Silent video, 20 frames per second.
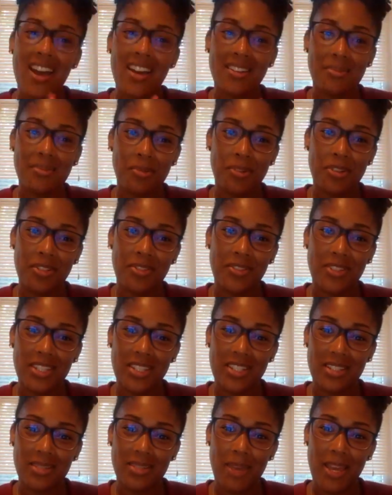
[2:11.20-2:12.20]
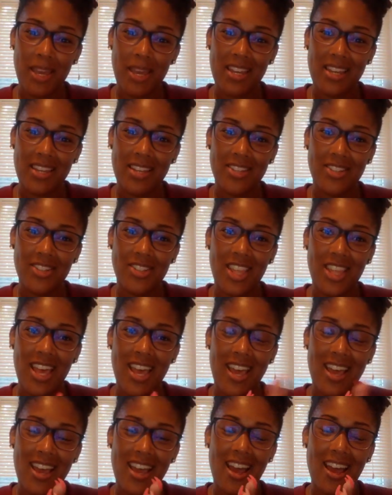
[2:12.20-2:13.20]
a previous page
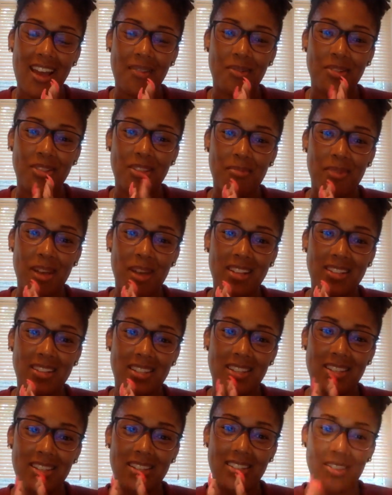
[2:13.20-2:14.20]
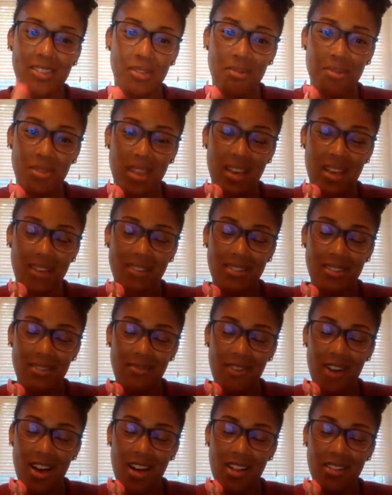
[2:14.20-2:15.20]
that I was about to hit
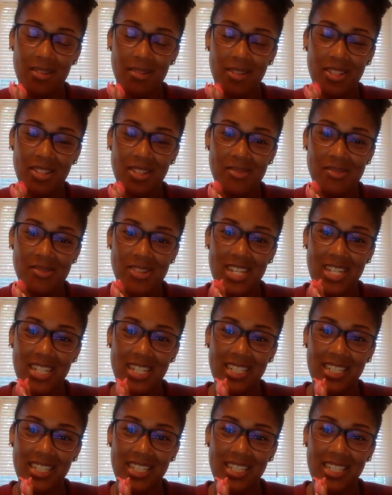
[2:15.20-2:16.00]
2,000 followers on at